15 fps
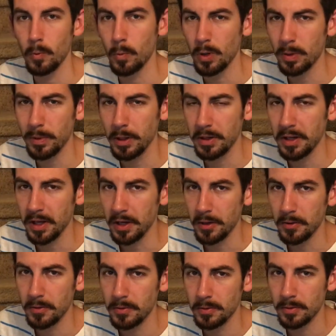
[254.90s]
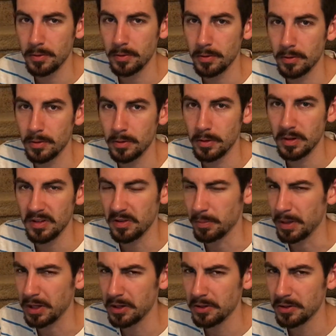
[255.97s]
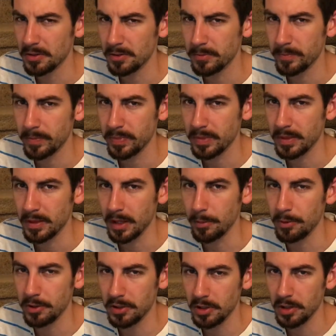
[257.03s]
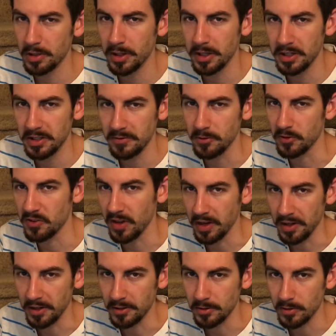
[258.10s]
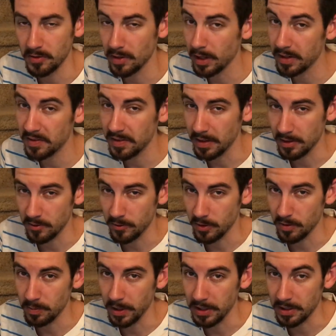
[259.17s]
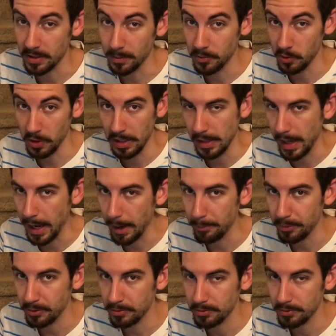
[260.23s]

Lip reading: What about now? Is it better? I put it on like a different setting. There's a lot of settings for this mic. It comes with an app.